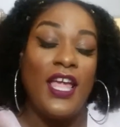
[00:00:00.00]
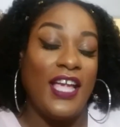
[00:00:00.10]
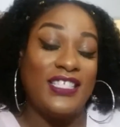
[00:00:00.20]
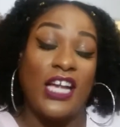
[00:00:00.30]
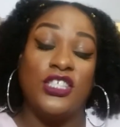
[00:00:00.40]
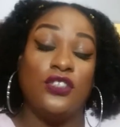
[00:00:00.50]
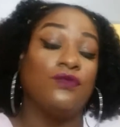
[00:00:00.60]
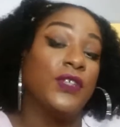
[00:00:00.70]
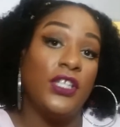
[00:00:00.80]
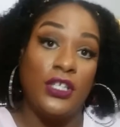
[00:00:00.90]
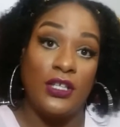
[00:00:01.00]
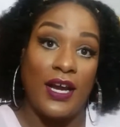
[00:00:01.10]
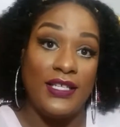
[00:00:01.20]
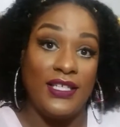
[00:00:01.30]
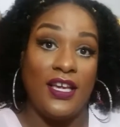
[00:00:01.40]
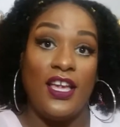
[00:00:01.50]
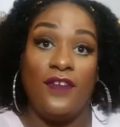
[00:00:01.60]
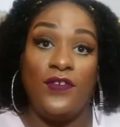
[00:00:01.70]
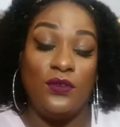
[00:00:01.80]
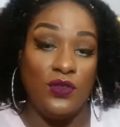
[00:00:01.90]
It's actually a really good idea
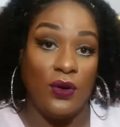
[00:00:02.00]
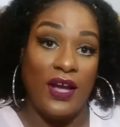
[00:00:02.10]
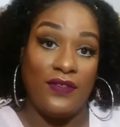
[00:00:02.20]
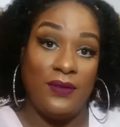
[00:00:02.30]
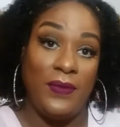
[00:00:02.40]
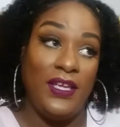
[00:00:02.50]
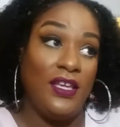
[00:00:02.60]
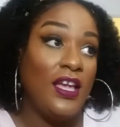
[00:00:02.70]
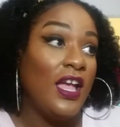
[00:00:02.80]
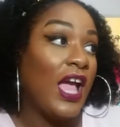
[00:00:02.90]
if you don't have to be